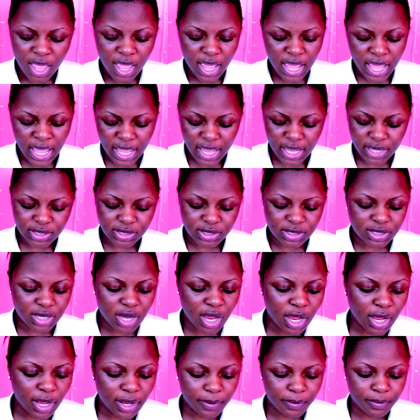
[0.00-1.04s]

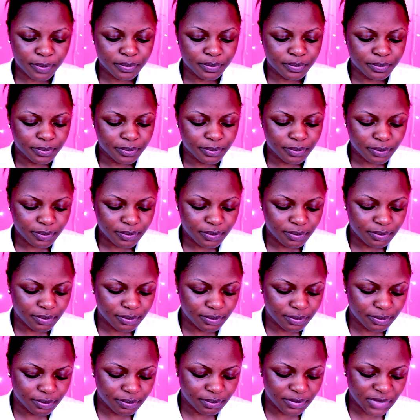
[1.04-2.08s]
And,
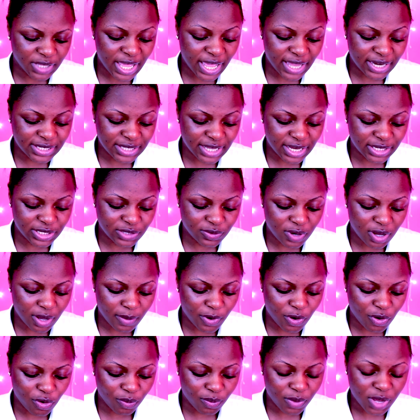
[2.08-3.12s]
yeah, I decided to come
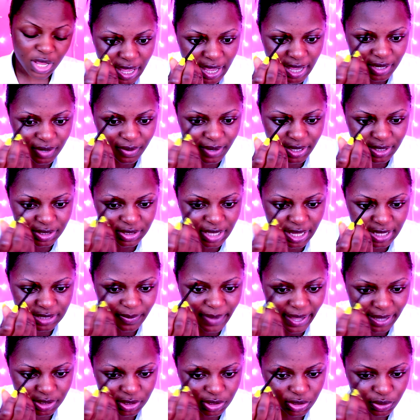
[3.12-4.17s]
home. Anyways, yes,
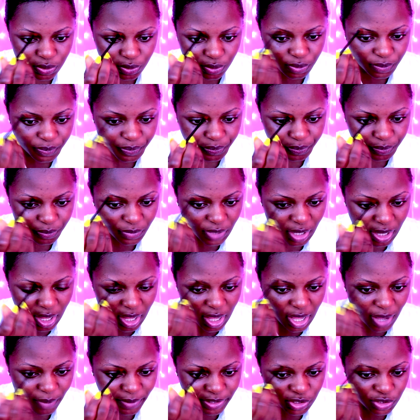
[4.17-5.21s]
back to school.
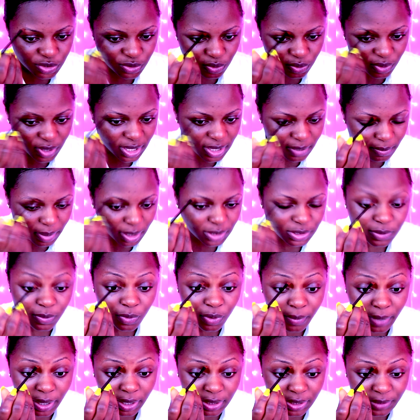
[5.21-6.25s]
I went to school in
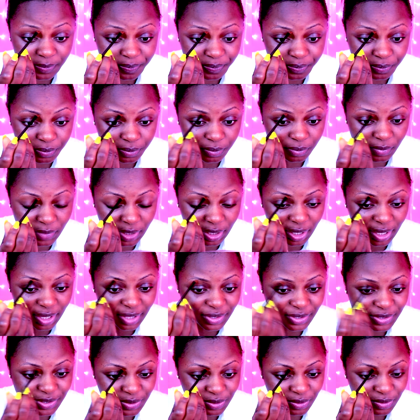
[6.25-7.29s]
Baltimore, Maryland. And
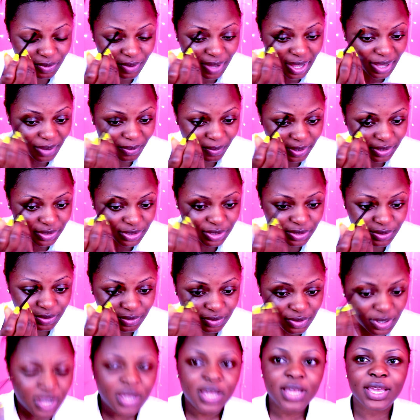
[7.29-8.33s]
the school I went to,
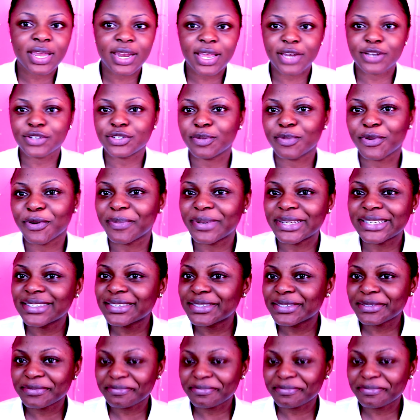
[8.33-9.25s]
can I get a drum roll, please?